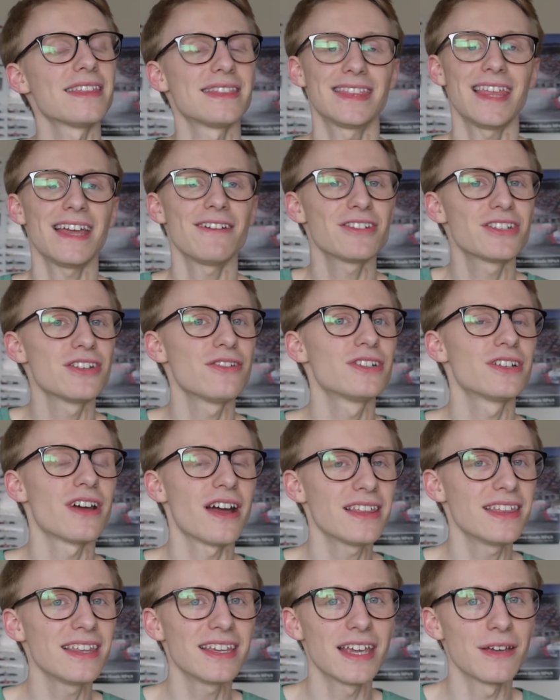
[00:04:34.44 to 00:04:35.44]

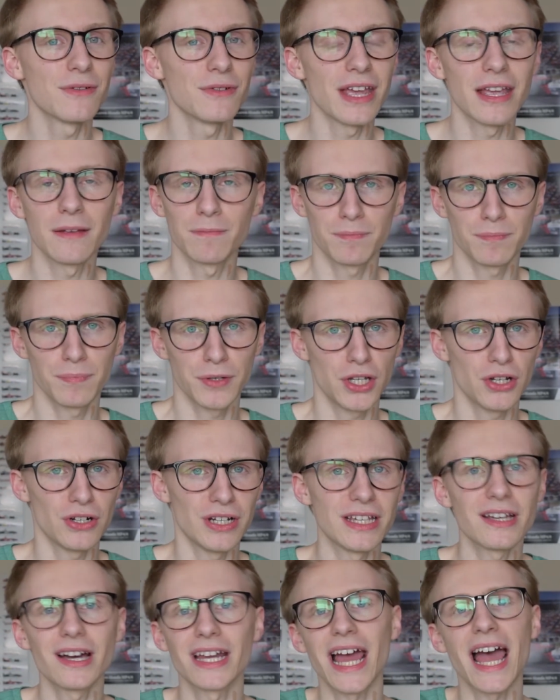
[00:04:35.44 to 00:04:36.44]
I think it
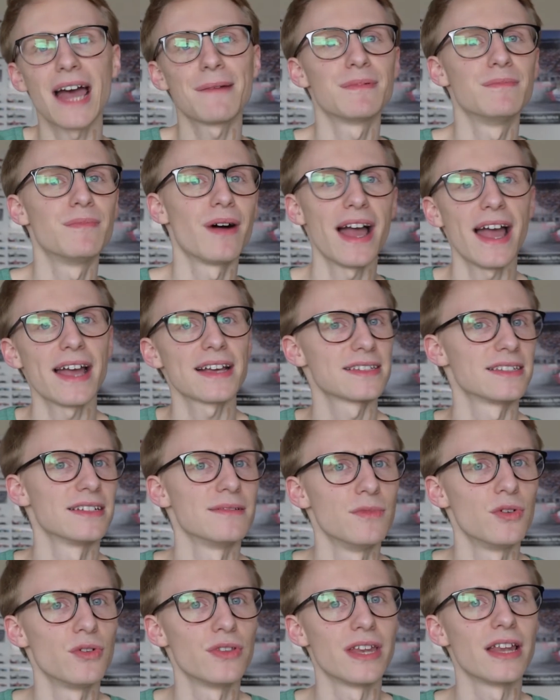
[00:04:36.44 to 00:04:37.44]
purely kind of happened by accident
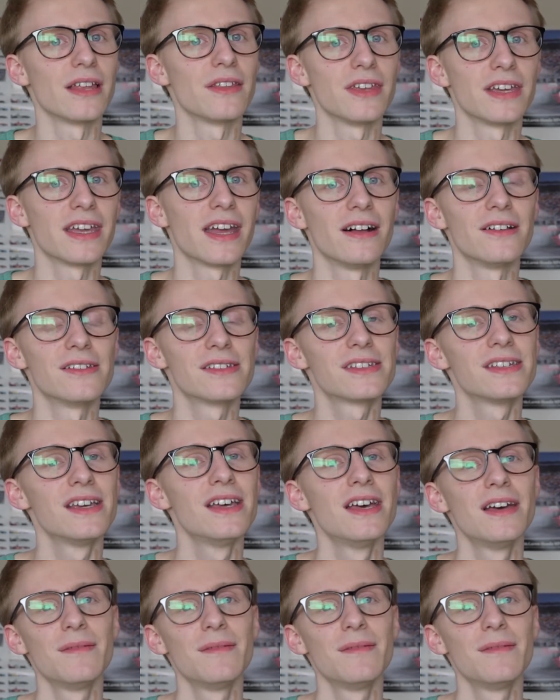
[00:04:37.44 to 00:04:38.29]
more than anything else,